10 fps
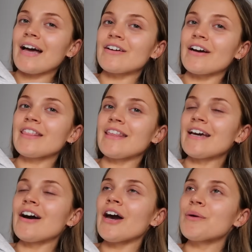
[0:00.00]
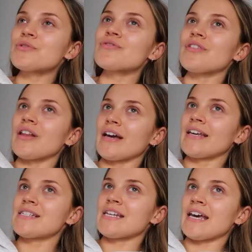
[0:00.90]
And I think I would have
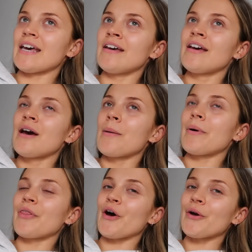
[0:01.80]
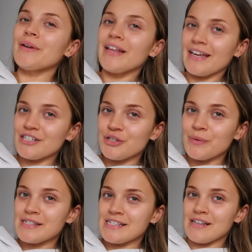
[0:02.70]
liked it, but the only issue
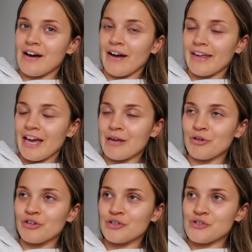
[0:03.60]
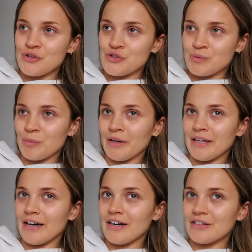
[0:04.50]
is that I came across a
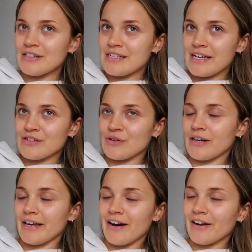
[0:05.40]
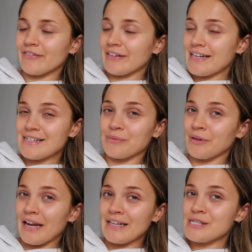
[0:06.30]
spoiler on TikTok. Like, I really didn't
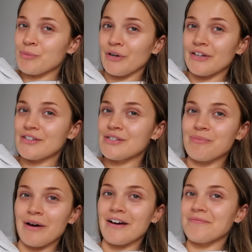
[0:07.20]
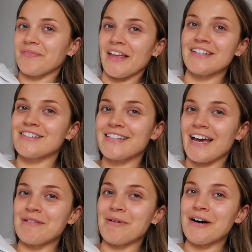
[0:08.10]
want any spoilers, but it just
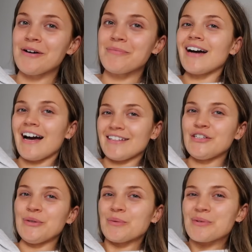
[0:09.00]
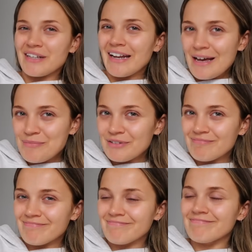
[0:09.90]
came up. I knew what was gonna happen.
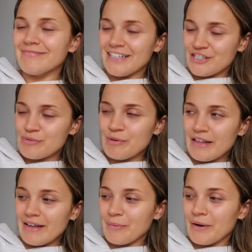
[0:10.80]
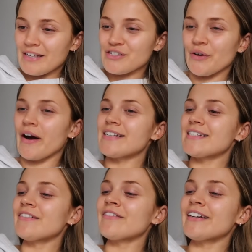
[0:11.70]
Let's just put it that way. So I
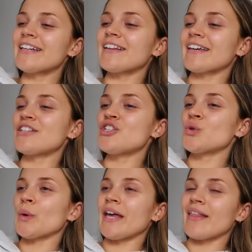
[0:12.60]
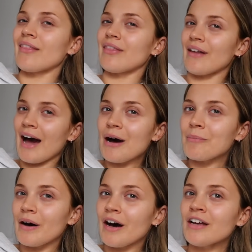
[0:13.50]
didn't really like enjoy it that
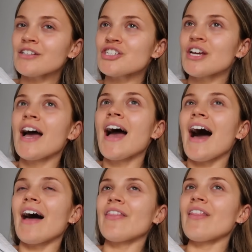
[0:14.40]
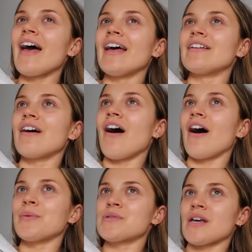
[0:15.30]
much. And then
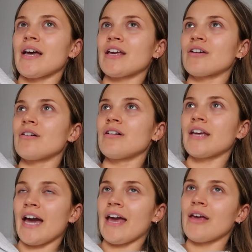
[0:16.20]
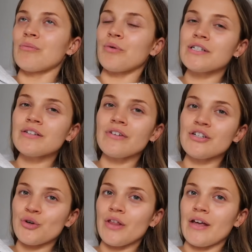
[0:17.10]
I was like, okay, well, I didn't
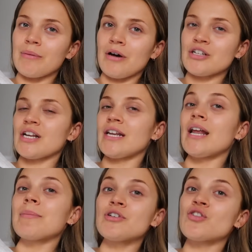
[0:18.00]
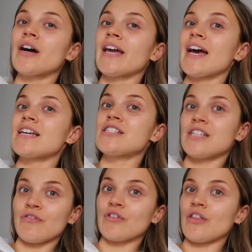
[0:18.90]
enjoy it that much. Let me try a
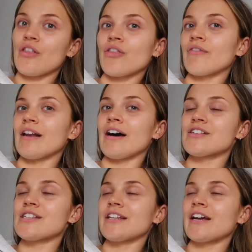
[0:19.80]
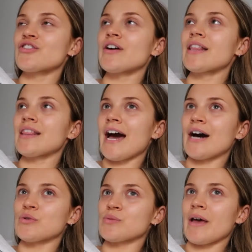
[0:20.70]
different thriller. So then I tried The
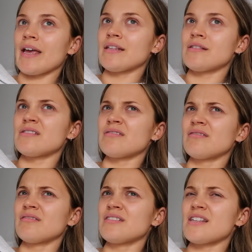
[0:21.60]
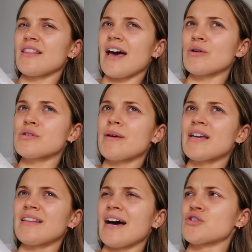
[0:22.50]
Housemaid's
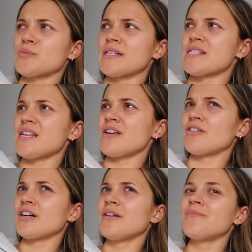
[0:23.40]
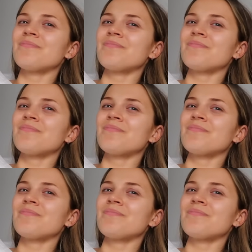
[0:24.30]
Secret.